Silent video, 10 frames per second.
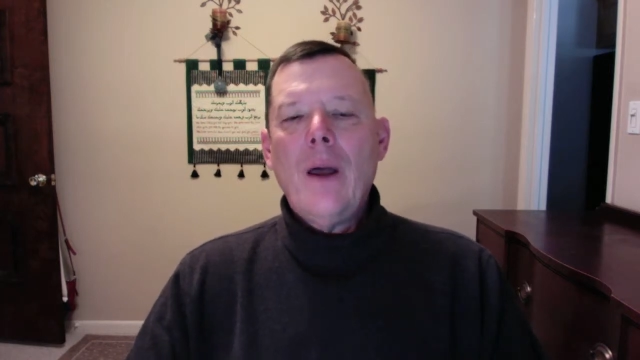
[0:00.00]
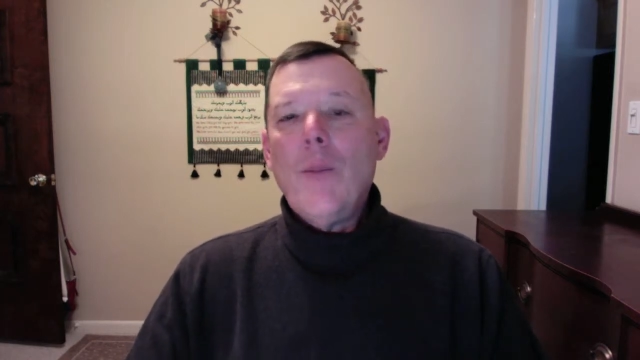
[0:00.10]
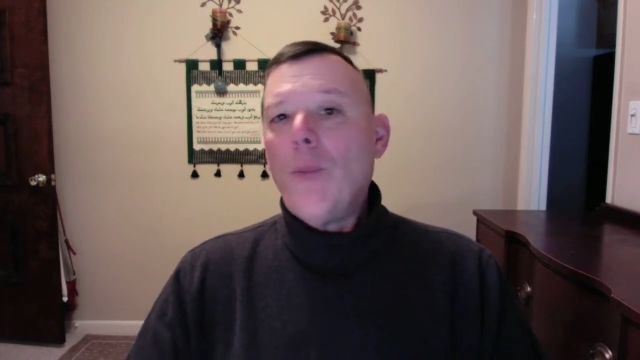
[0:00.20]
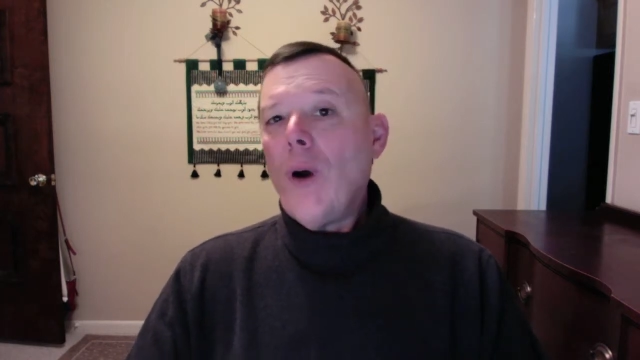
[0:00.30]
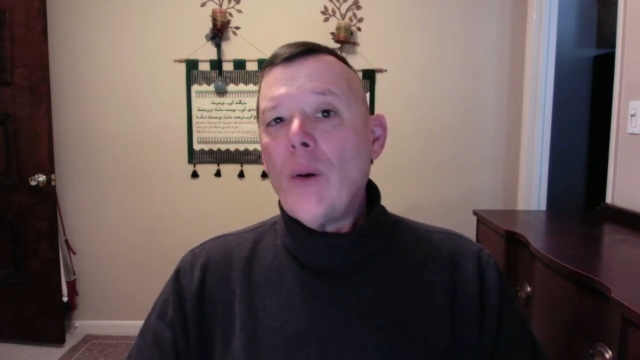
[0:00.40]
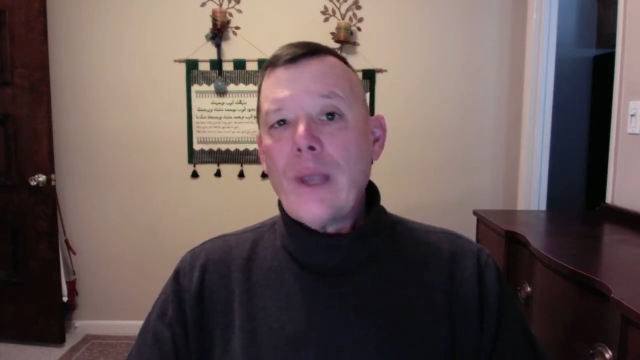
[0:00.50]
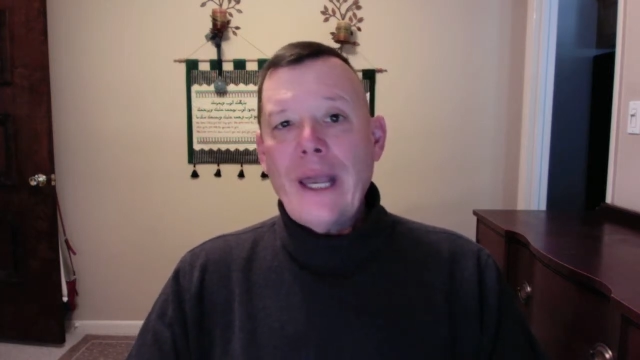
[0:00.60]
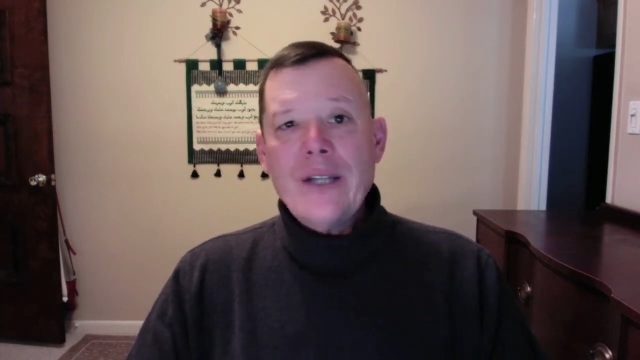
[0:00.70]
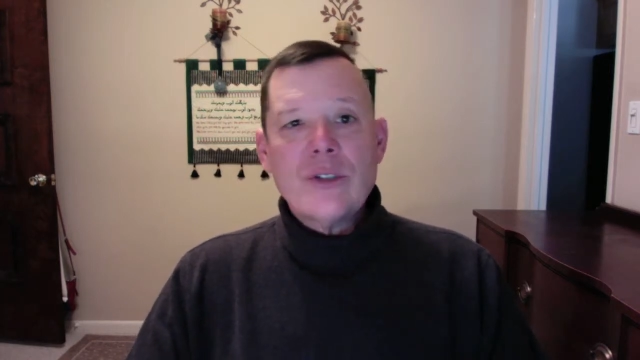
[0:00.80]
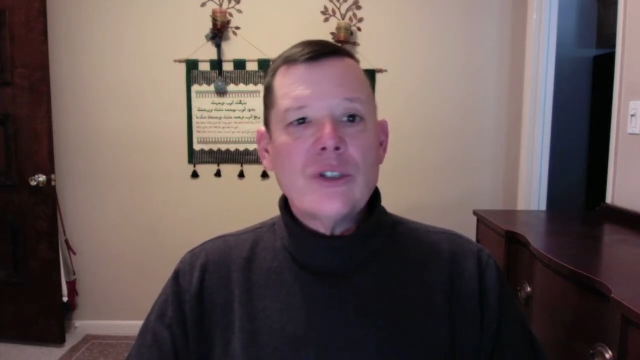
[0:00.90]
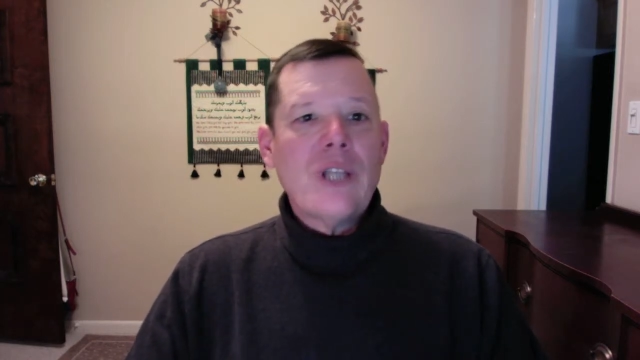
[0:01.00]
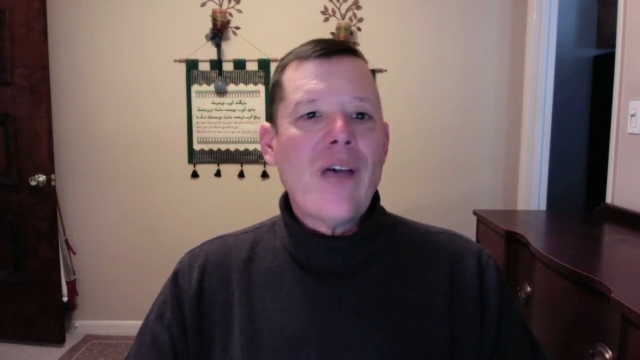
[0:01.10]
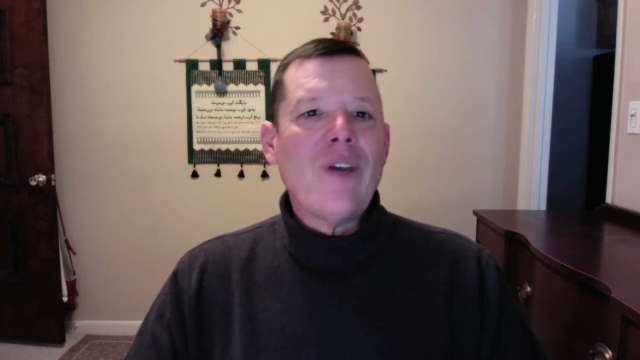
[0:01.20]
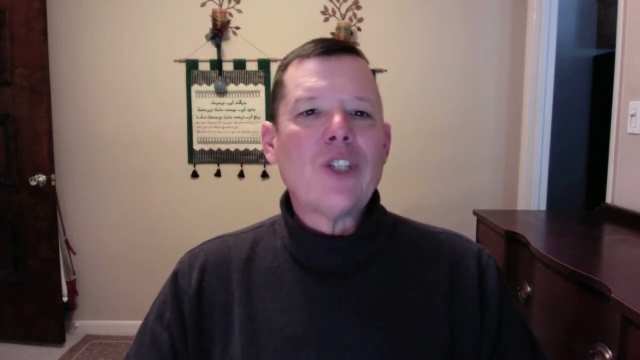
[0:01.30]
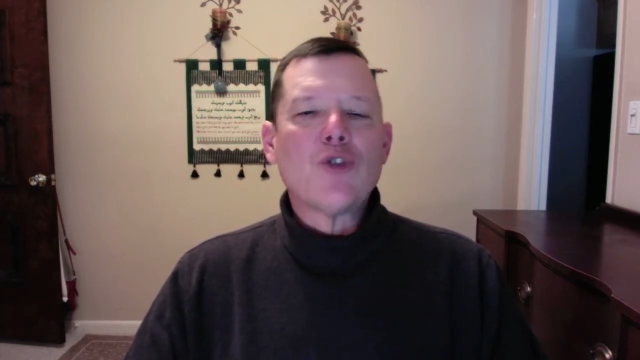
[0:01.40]
Broadcasters
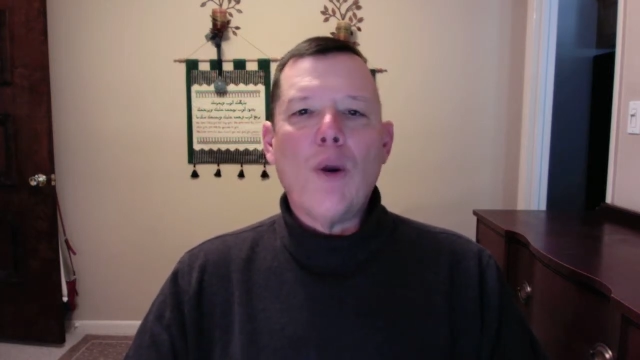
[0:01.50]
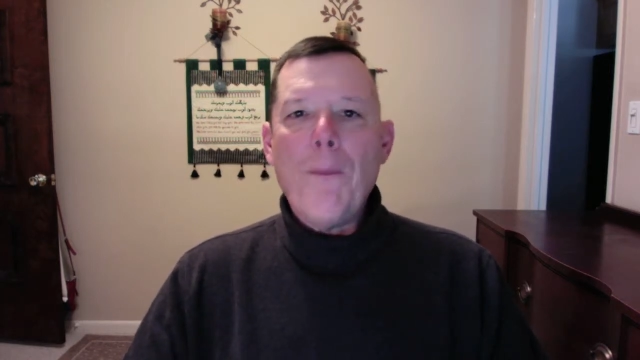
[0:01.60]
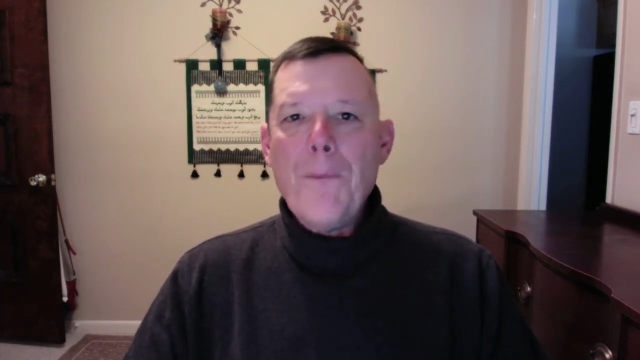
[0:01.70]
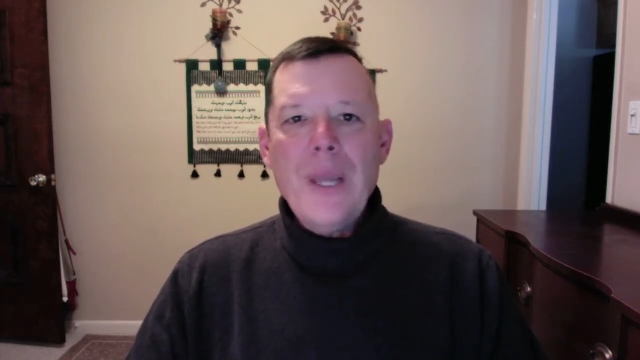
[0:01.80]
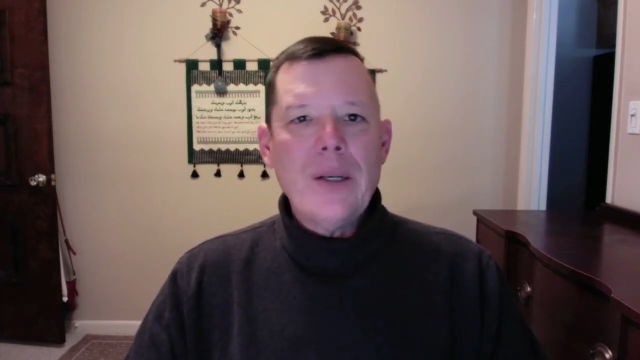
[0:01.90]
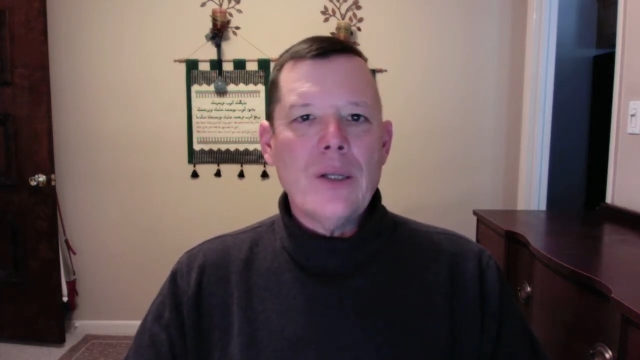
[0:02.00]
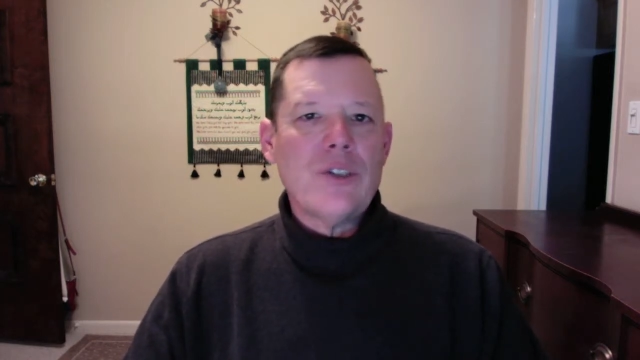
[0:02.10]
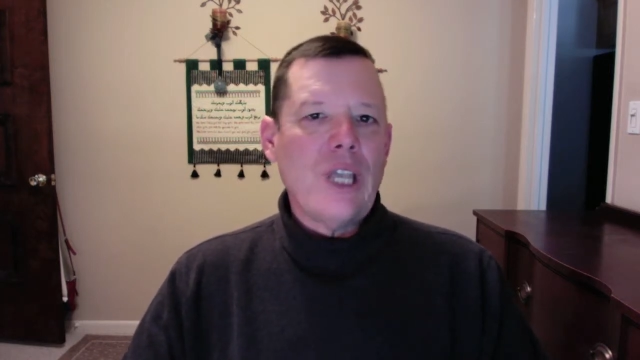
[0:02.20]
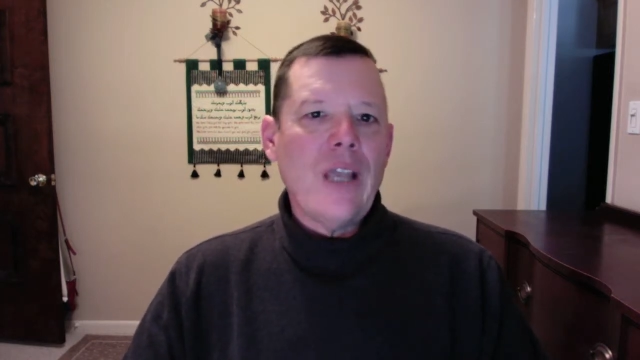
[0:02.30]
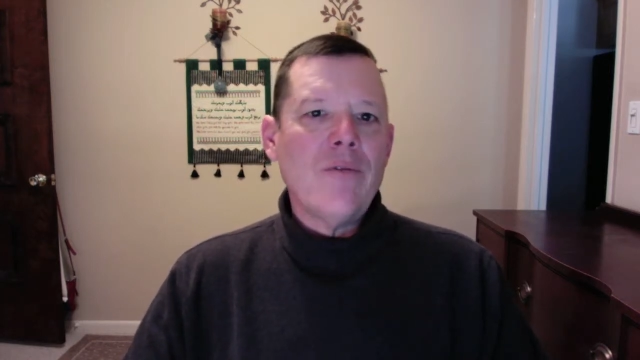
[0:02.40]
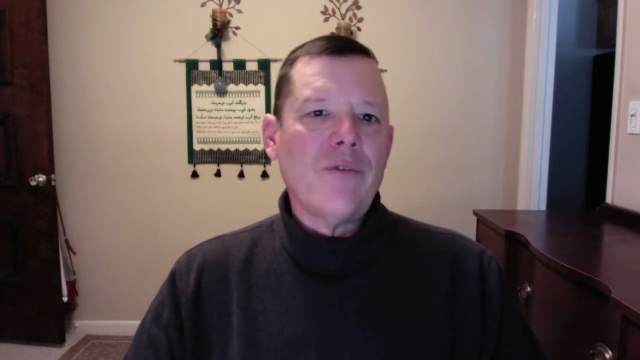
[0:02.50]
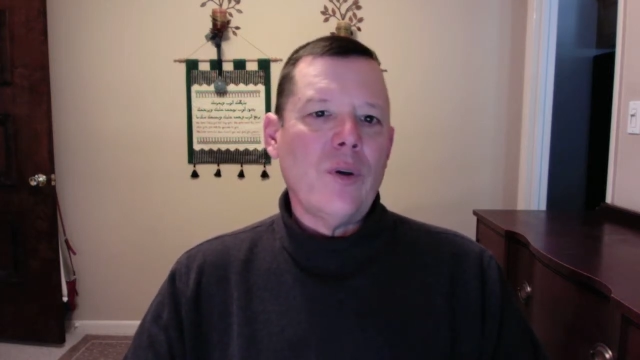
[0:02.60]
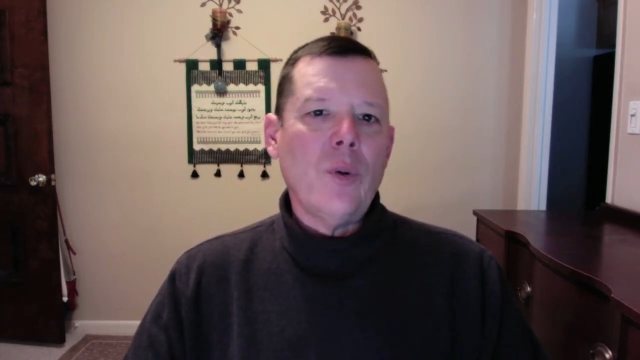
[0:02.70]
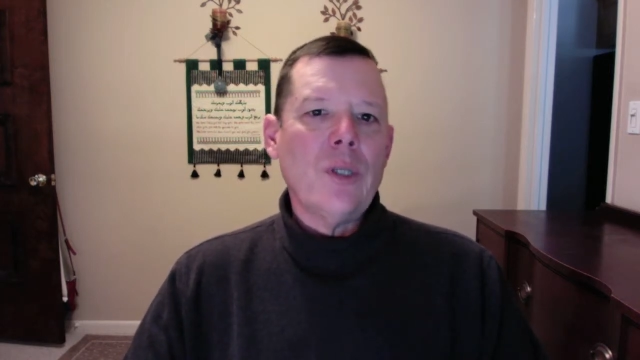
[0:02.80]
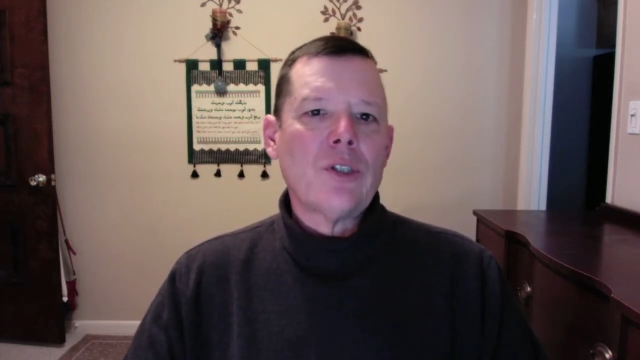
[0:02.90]
have a tremendous
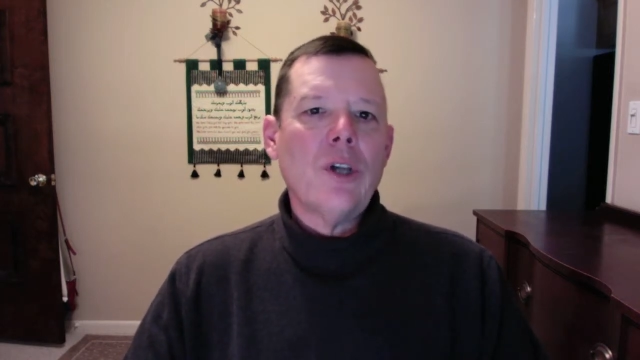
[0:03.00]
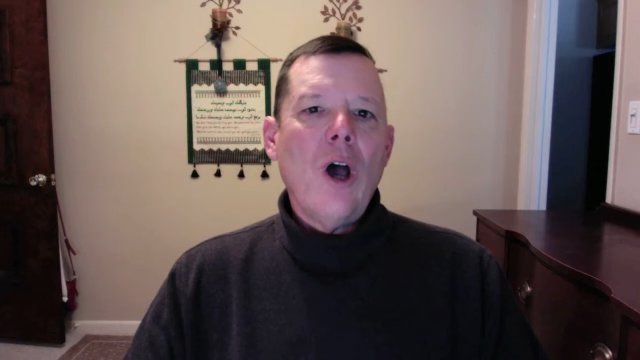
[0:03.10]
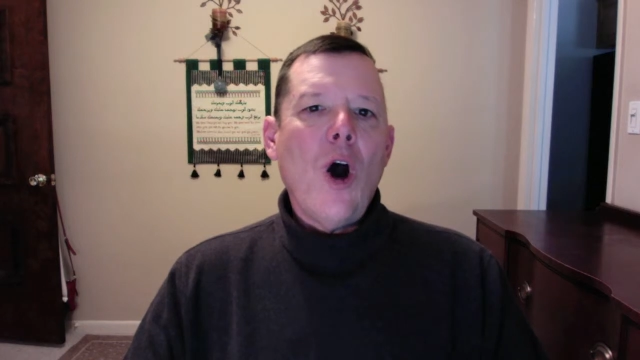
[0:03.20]
influence